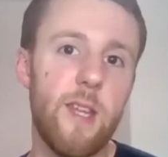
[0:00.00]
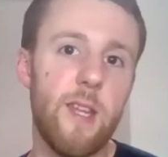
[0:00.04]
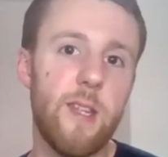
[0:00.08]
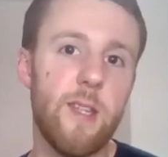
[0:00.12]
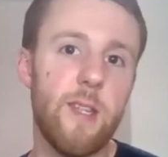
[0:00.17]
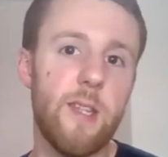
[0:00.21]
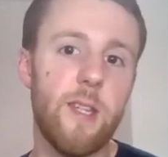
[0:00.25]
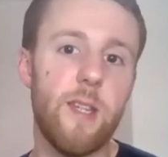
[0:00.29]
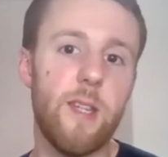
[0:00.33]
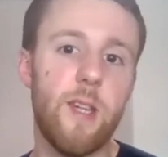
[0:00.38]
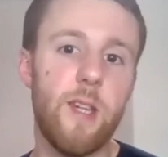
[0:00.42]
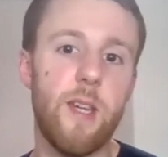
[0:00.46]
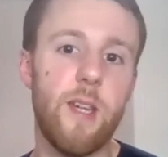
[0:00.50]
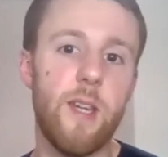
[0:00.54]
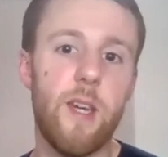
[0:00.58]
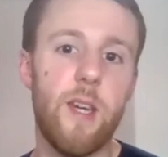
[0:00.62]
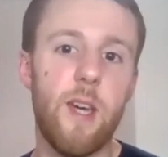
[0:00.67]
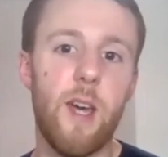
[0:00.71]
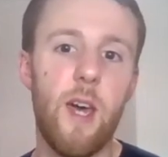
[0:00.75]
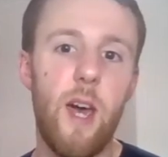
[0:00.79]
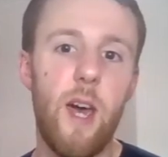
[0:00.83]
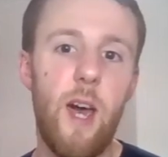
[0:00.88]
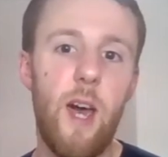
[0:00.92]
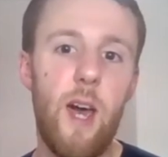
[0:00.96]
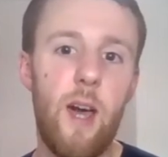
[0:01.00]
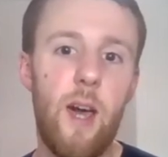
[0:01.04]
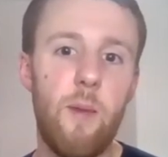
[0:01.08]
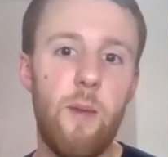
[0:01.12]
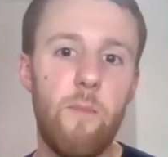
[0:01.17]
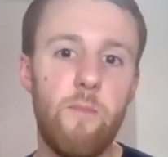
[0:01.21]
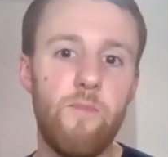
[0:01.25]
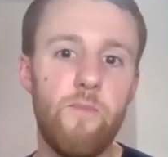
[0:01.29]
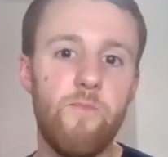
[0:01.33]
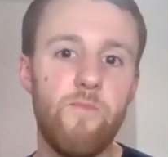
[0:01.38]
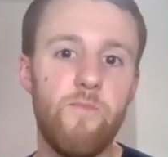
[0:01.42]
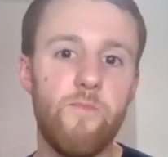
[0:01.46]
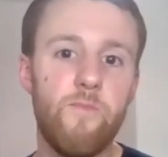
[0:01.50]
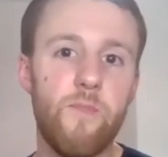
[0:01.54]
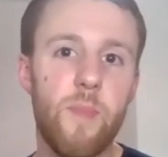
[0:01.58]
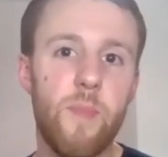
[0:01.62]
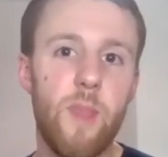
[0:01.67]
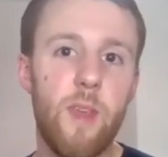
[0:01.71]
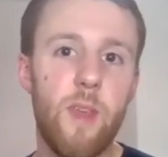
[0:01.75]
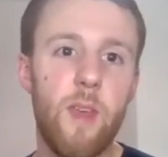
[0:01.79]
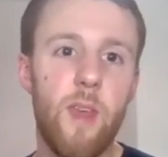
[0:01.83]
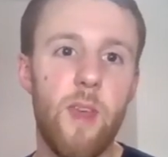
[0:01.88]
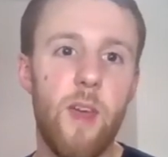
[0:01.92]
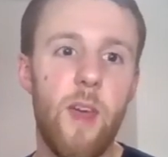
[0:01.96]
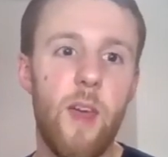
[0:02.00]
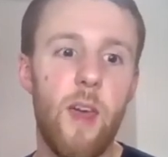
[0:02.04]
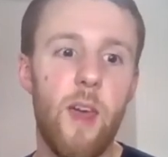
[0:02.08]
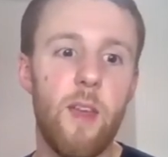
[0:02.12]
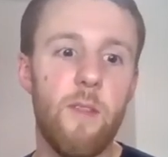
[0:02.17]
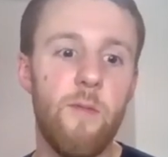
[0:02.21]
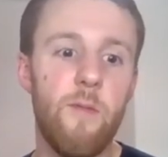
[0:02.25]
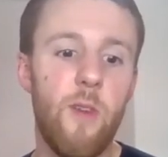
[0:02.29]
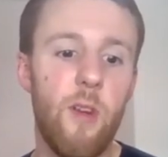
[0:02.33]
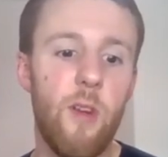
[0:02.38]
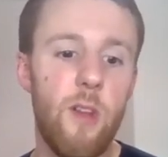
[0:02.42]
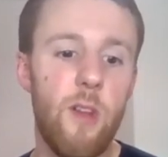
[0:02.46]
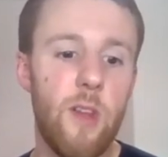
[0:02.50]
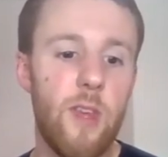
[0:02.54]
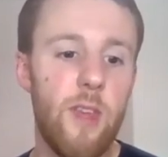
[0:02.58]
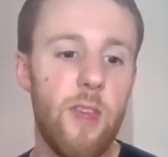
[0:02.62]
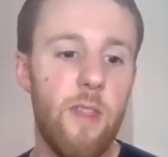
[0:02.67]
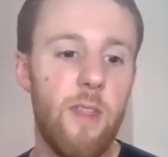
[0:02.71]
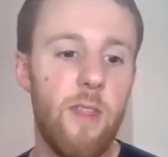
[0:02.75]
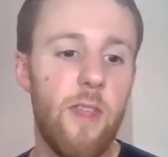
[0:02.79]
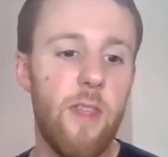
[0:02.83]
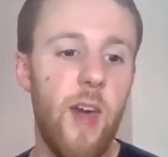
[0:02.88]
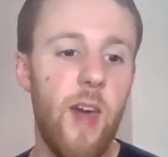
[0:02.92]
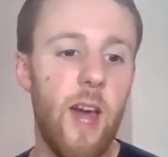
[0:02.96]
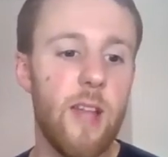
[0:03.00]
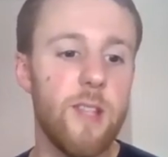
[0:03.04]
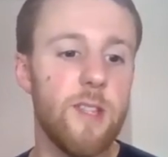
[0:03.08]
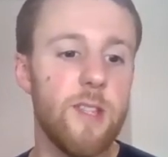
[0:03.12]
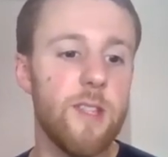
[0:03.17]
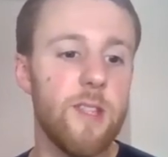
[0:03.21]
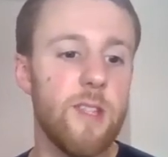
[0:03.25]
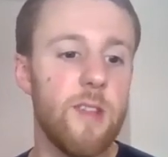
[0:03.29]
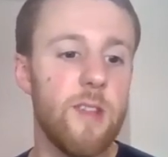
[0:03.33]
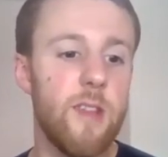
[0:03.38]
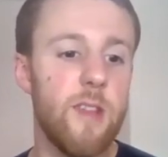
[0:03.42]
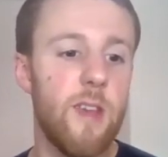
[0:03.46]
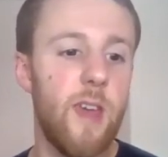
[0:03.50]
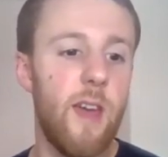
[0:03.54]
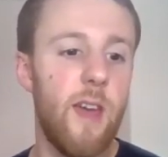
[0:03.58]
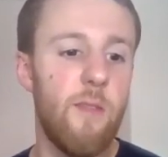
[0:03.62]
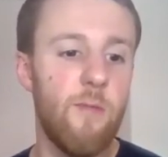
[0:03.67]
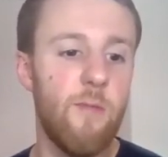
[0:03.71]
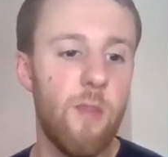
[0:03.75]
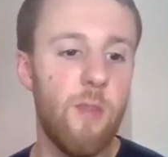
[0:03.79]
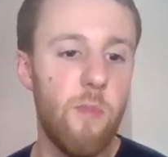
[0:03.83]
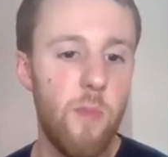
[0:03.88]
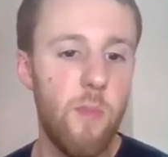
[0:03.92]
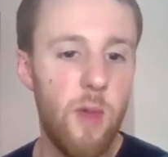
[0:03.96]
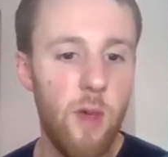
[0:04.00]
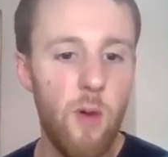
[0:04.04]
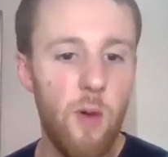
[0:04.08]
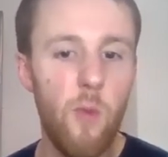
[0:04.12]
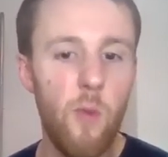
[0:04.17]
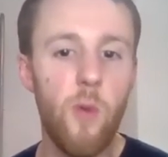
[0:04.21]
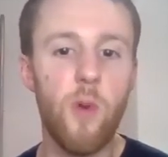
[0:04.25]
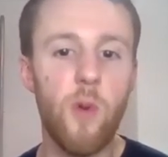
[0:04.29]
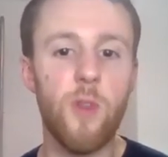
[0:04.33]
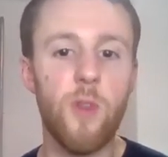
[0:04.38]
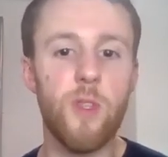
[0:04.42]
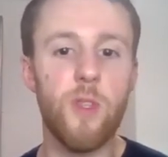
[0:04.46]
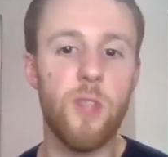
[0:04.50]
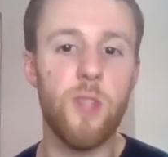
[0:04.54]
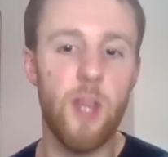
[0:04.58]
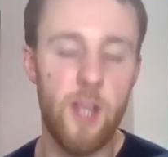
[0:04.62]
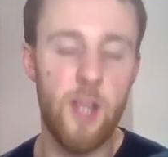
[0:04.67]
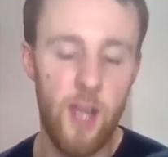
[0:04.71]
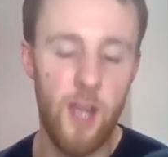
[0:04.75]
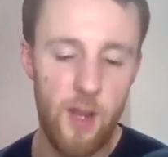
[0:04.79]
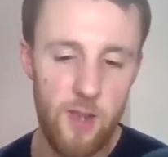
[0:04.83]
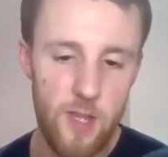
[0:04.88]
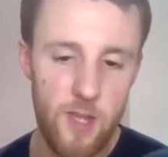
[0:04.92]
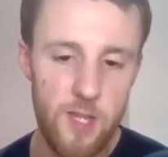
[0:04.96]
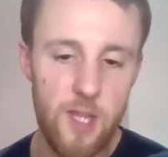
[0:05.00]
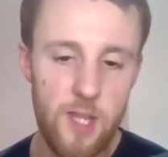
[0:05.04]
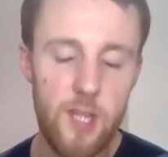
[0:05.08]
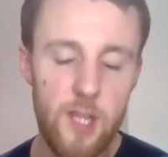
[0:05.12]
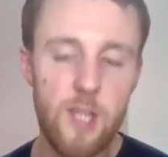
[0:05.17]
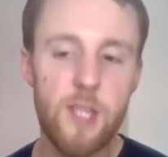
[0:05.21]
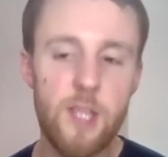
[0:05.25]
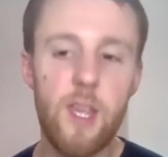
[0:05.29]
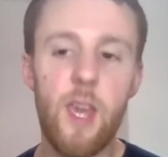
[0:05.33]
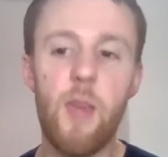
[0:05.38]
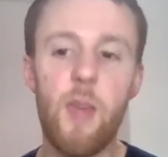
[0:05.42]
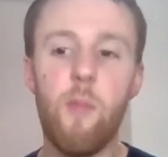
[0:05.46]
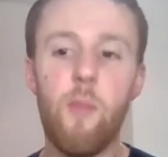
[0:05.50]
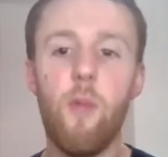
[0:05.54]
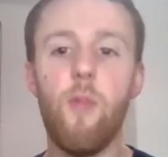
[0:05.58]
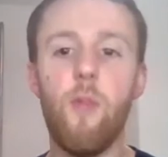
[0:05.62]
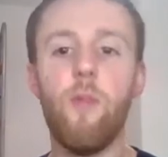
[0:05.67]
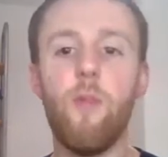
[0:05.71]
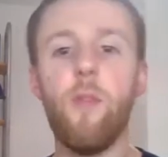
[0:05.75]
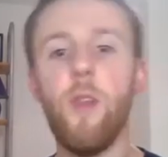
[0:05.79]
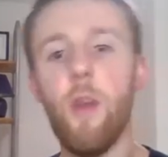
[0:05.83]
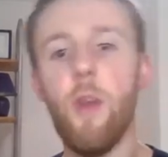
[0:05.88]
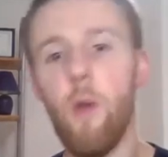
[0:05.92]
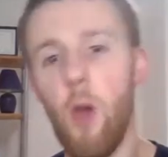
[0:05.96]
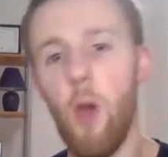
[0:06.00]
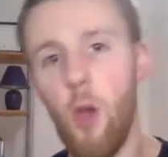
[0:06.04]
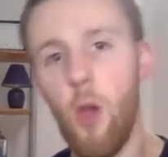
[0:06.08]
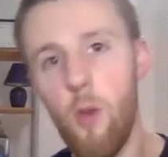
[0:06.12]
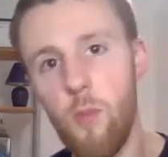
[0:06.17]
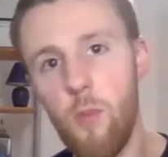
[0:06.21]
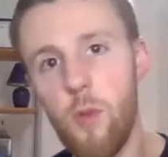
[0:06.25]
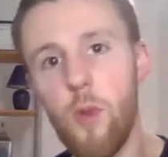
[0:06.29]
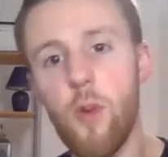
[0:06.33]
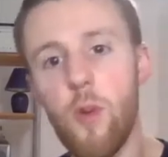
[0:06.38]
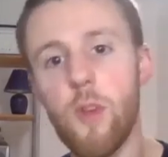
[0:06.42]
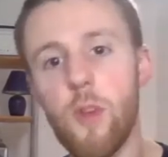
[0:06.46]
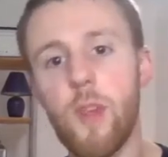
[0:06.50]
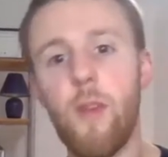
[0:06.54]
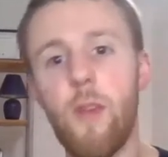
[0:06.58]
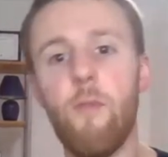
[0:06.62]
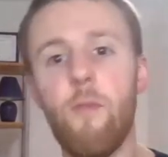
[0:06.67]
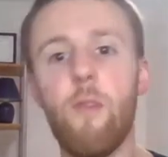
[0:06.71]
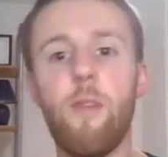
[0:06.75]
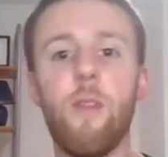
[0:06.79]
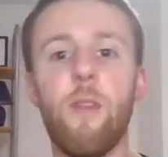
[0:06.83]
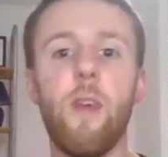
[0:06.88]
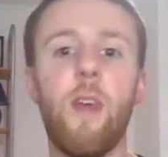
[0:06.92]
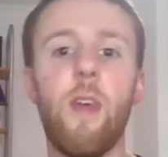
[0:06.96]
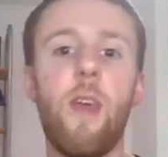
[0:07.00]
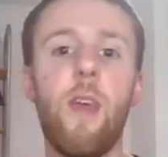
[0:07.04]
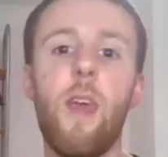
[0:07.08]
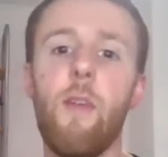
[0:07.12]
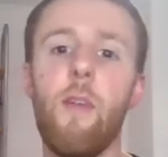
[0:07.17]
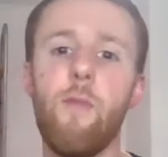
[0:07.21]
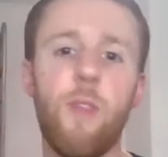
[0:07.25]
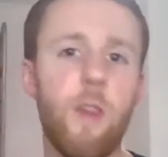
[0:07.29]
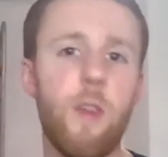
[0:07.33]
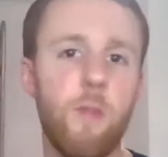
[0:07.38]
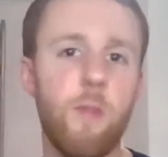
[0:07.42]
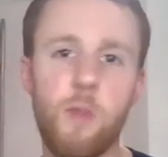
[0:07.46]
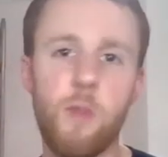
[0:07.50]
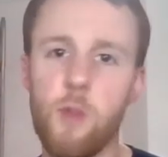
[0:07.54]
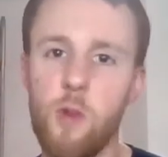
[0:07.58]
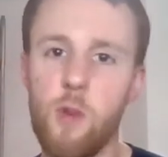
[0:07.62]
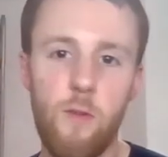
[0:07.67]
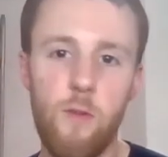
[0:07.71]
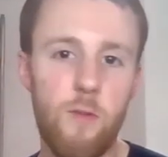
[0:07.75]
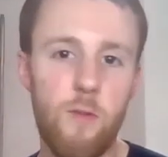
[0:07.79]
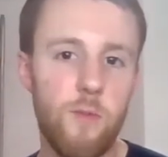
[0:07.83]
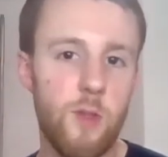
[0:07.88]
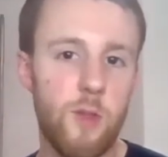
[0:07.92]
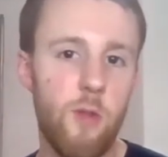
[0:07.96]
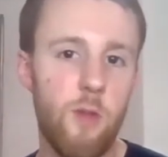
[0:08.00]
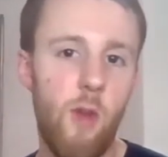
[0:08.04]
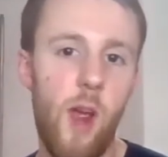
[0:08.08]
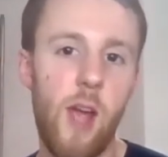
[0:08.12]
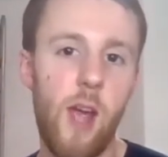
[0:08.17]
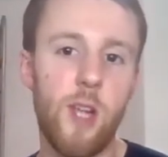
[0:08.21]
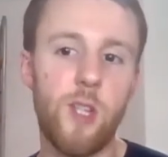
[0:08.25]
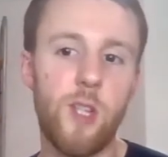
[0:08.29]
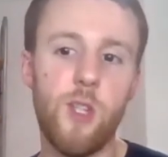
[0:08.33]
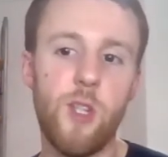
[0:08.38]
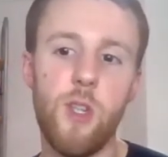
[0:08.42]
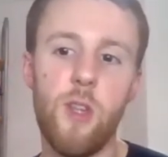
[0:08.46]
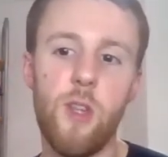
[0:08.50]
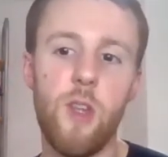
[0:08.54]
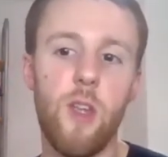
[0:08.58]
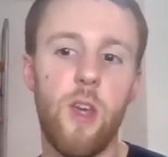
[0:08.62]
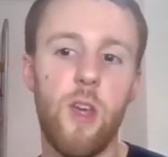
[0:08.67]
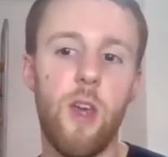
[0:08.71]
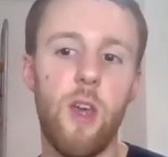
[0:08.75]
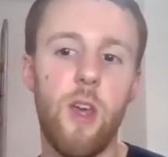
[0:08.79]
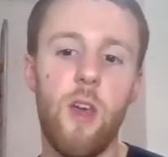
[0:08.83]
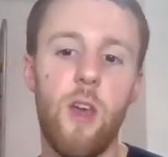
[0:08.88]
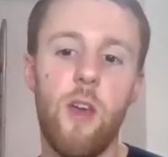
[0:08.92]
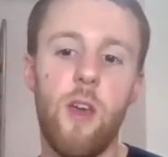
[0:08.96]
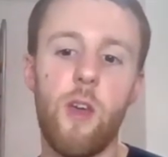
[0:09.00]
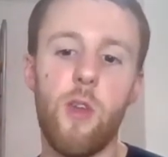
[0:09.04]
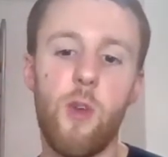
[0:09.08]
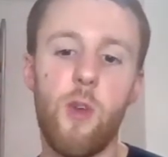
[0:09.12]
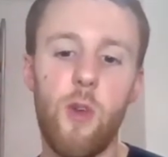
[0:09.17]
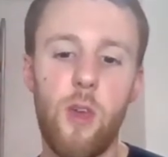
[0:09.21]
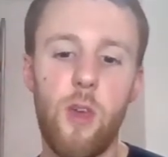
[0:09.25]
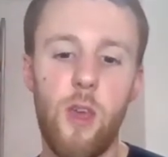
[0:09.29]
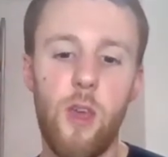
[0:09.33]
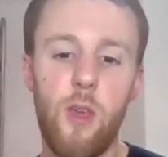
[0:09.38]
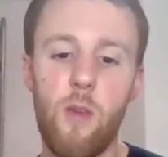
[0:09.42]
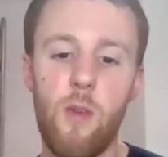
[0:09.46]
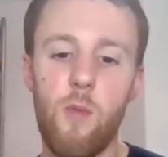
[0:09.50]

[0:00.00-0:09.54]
nurture. So I guess nature will be the DNA part, but nurture as well. Like, I was very lucky in that I have an Italian mother, so I'm half Italian. I